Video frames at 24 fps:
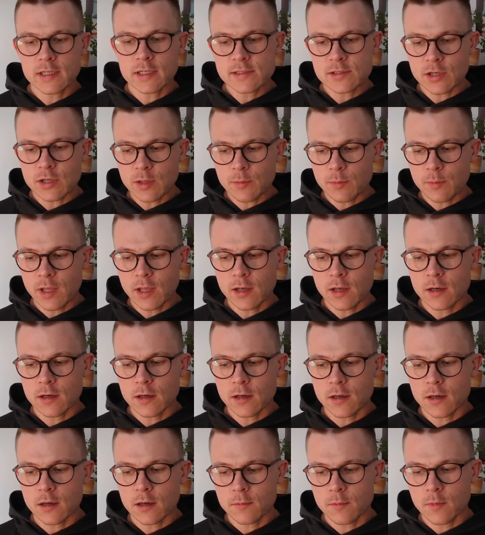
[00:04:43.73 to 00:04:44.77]
it's going to be,
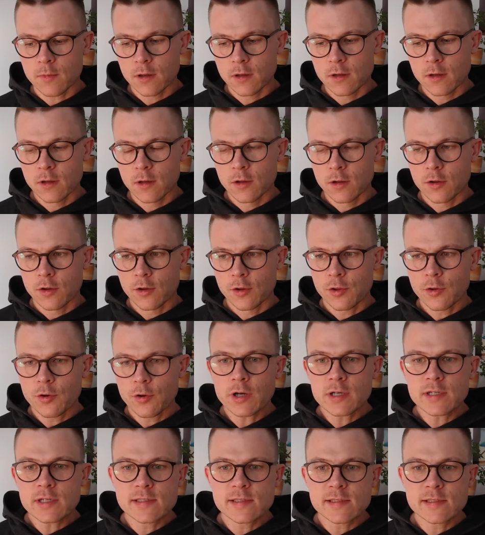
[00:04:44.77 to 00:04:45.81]
you're
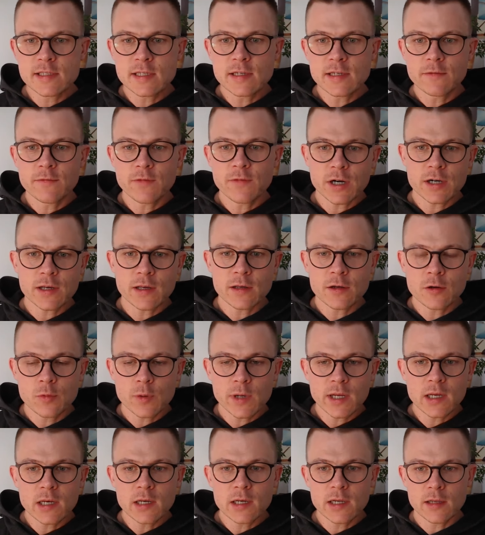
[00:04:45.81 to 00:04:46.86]
going to see very
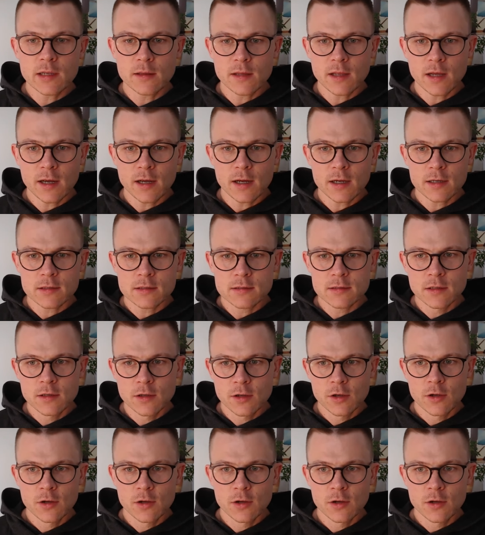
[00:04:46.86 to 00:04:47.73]
quickly that